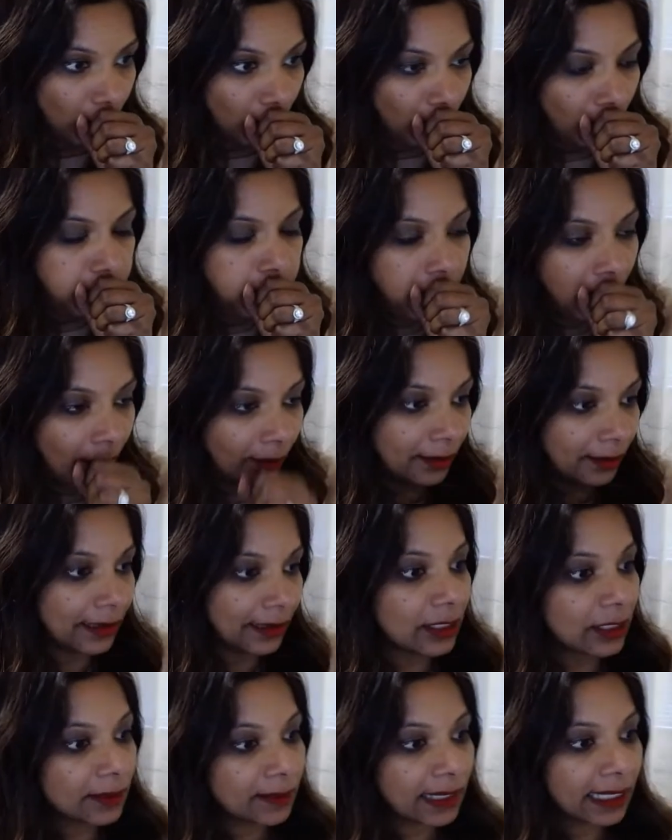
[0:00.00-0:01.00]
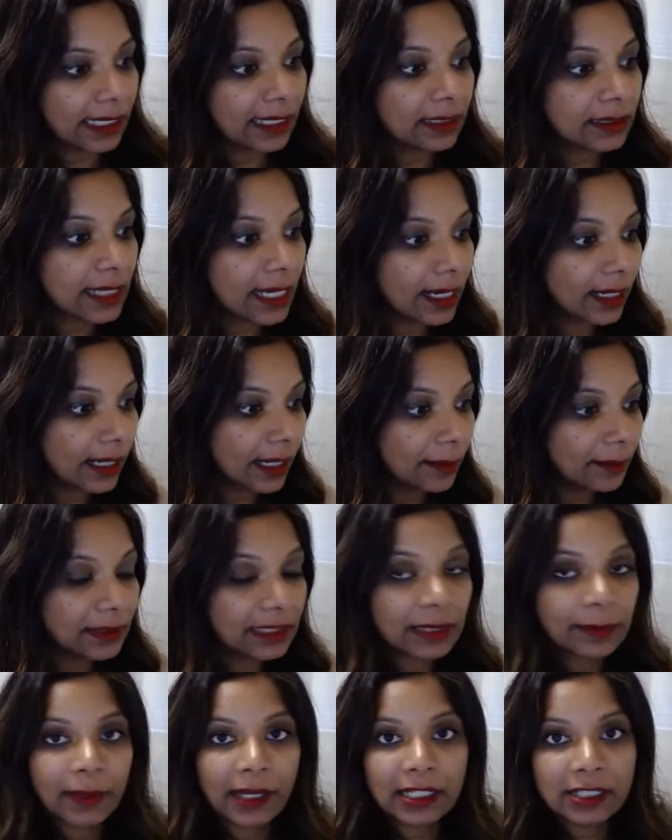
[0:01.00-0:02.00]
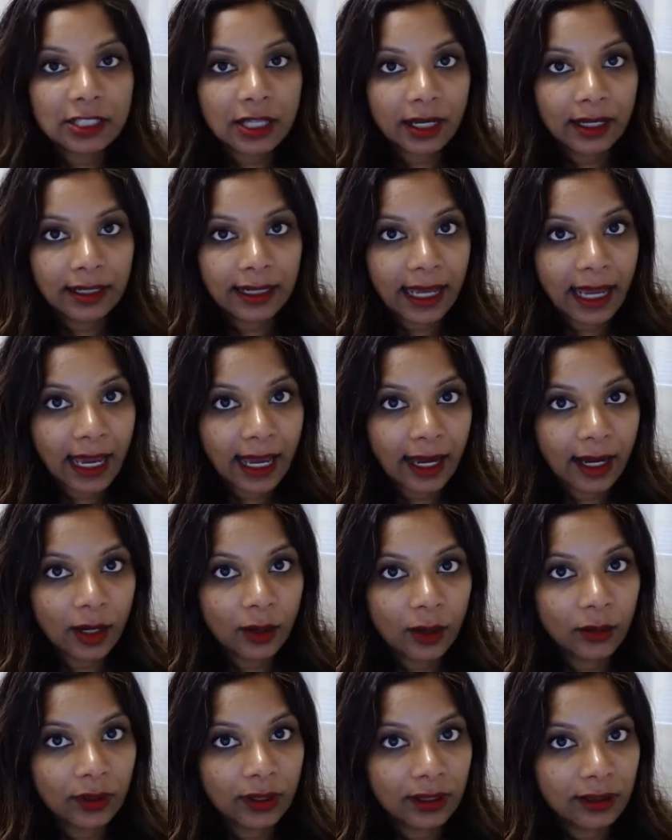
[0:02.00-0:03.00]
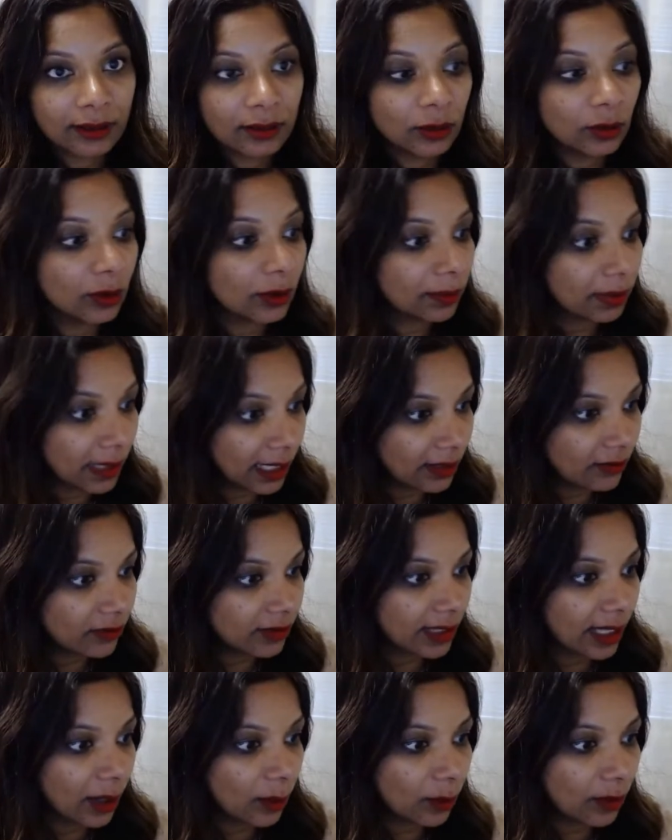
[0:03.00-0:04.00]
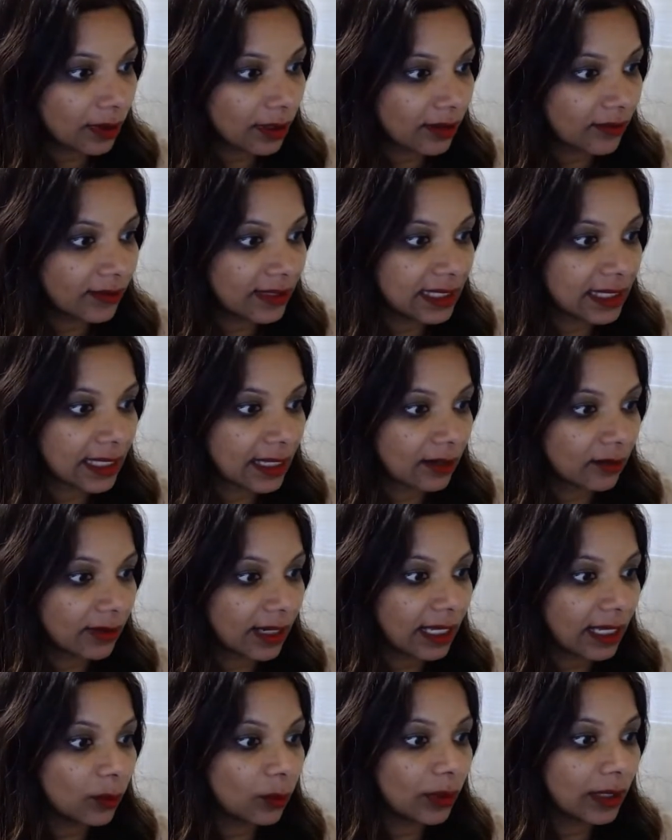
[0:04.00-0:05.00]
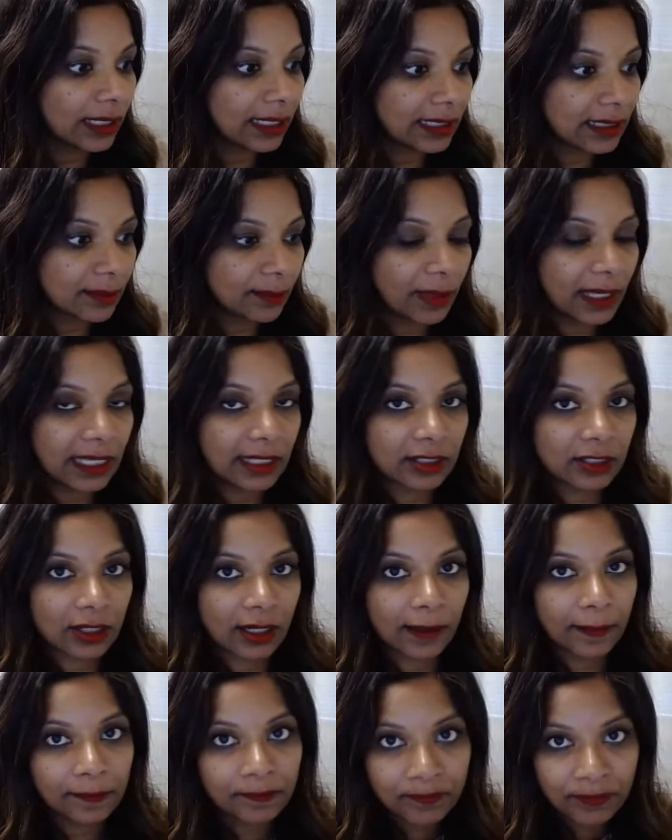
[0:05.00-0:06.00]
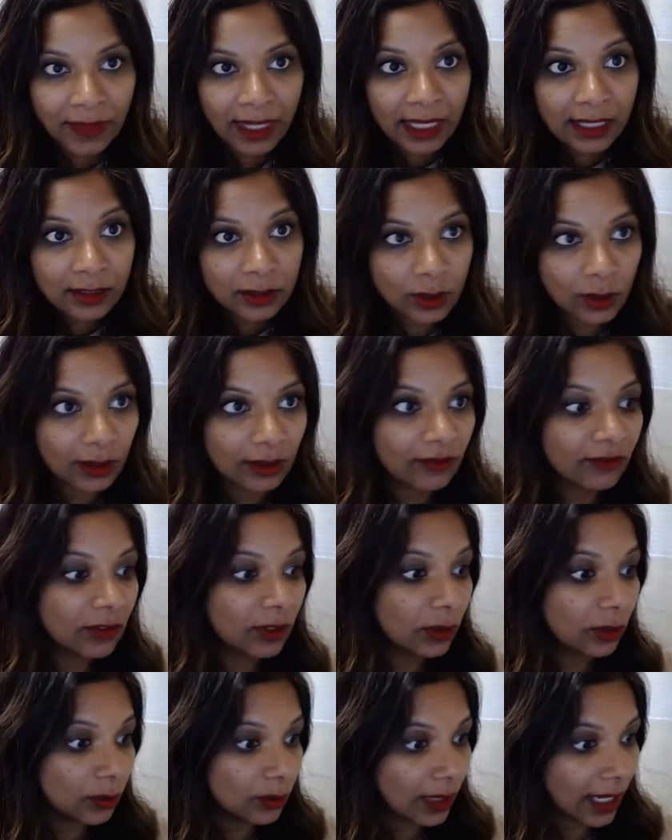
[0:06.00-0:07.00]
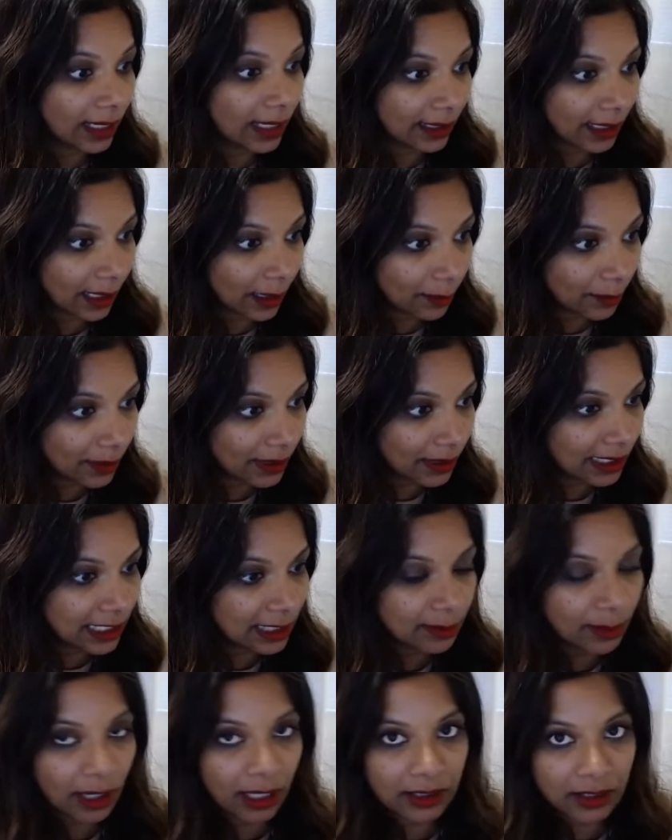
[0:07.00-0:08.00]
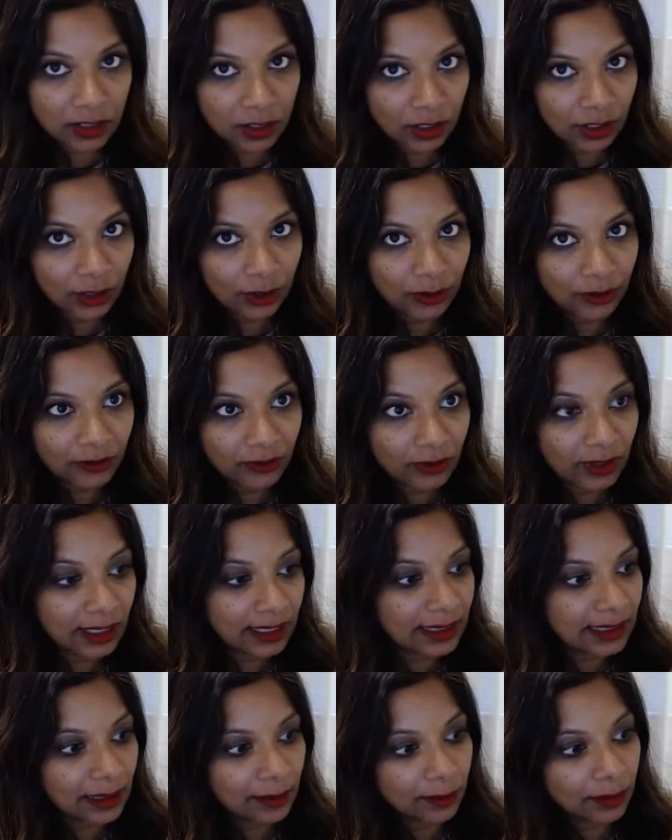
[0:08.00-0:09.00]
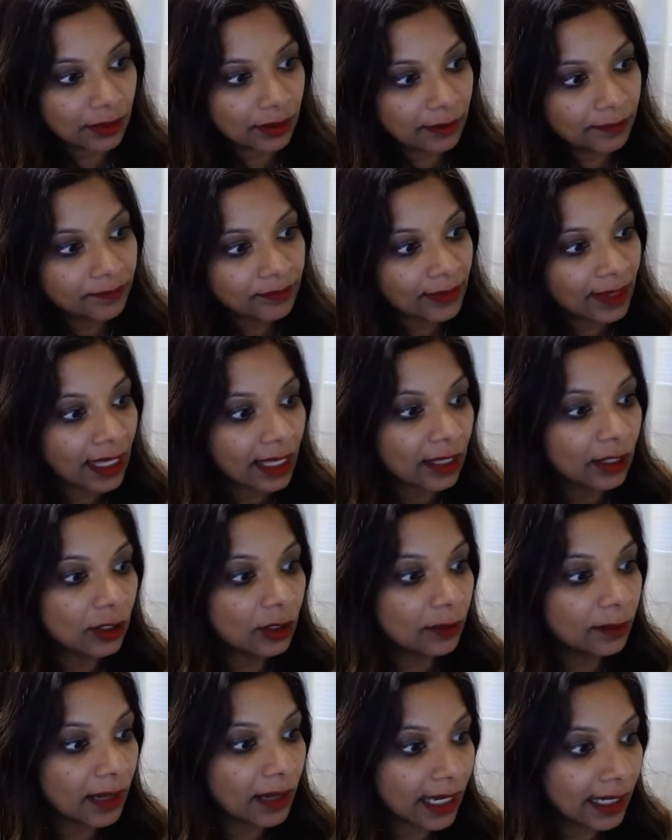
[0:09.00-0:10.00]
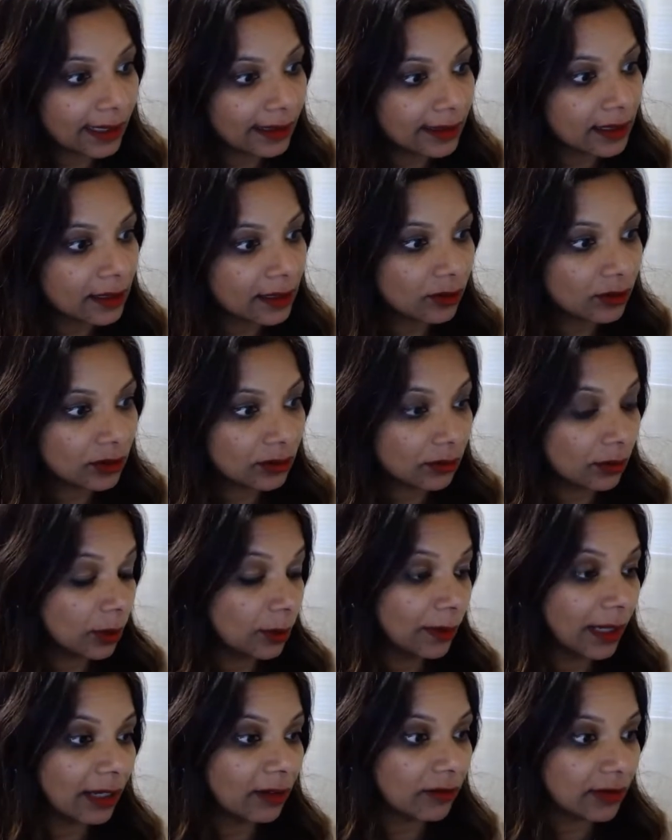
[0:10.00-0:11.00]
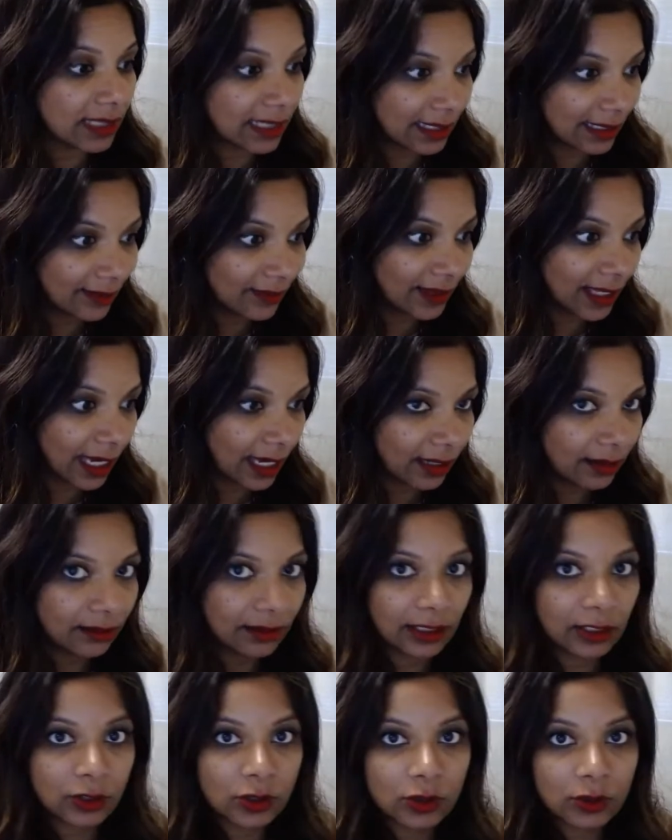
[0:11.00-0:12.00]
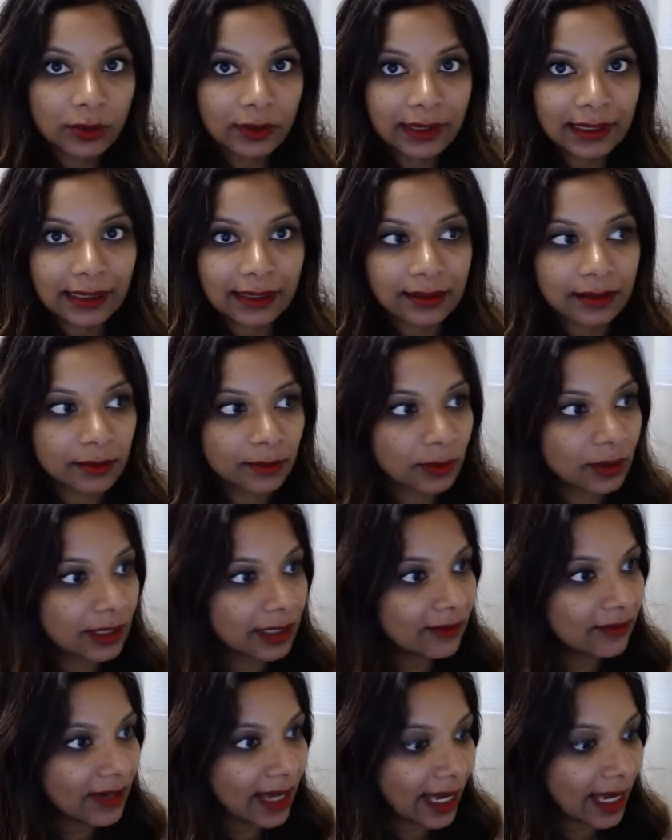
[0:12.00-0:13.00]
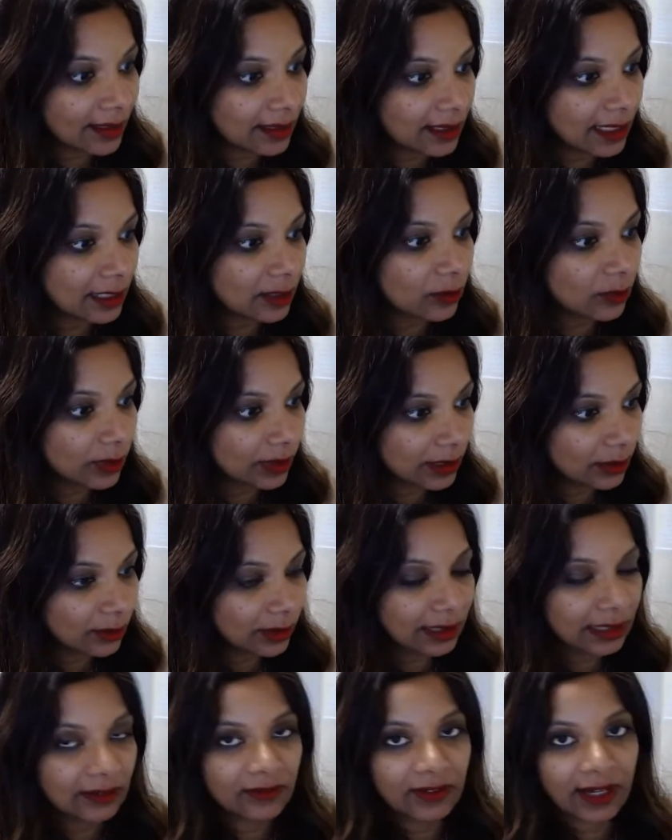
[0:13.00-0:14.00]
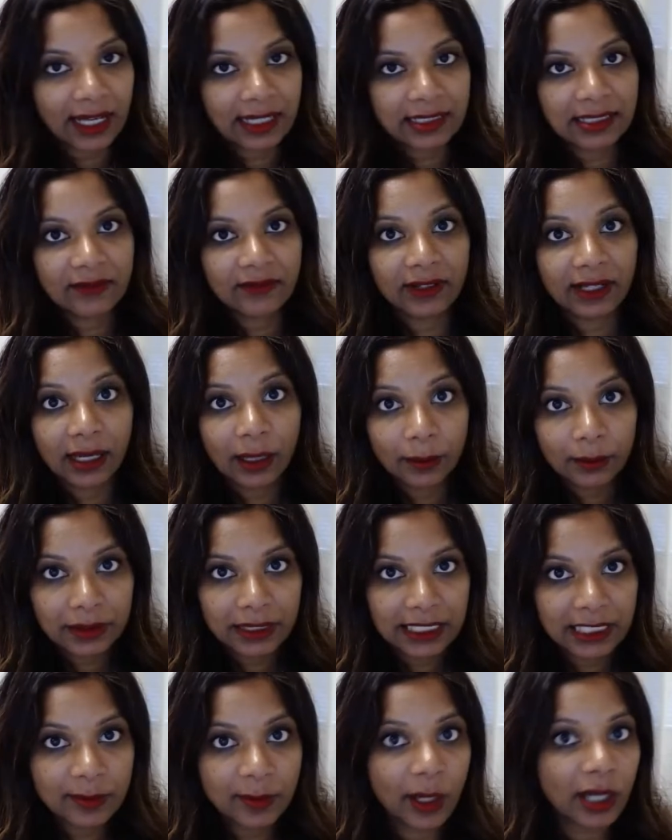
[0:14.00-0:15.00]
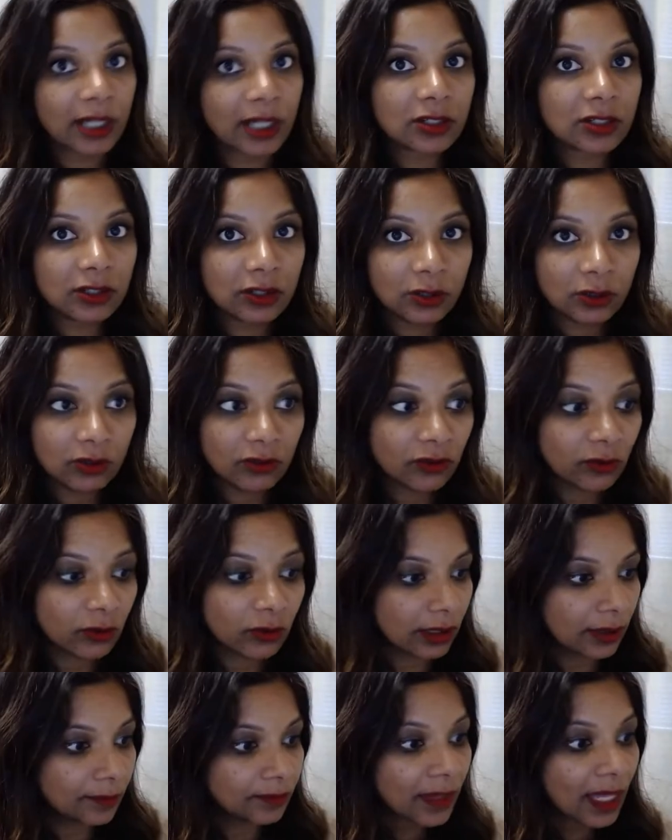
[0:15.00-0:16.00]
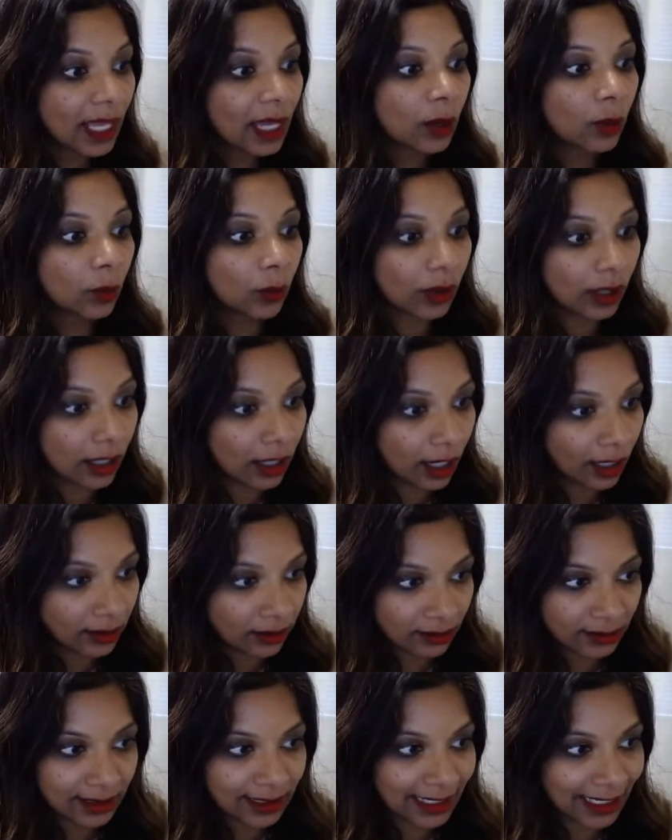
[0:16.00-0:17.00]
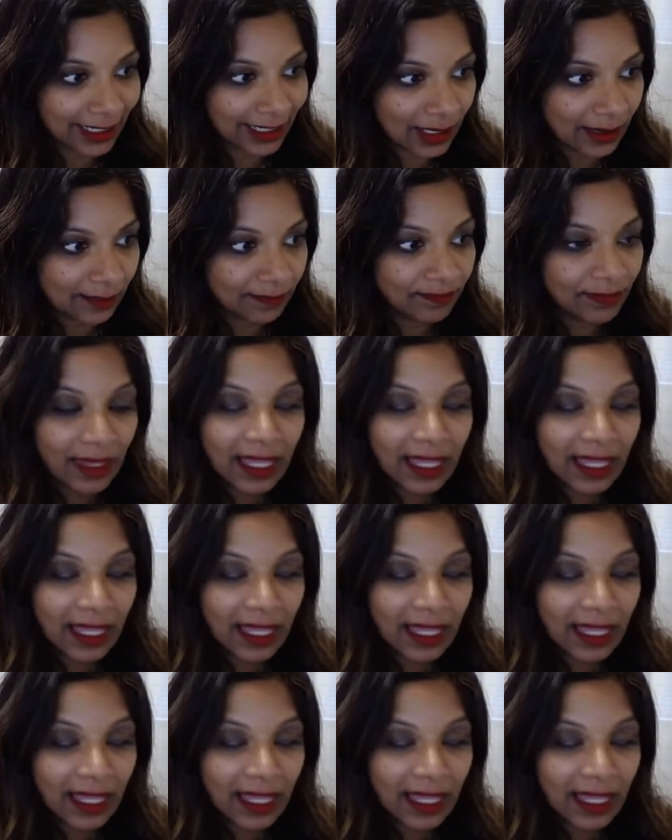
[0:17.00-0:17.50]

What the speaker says: Excuse me, Gilda, it depends on how you applied for that work visa, right? And what it's based on. So if you had a company sponsor you, for example, you might receive that in 2 weeks, pretty fast. That's really, really fast if a company sponsored you for work authorization.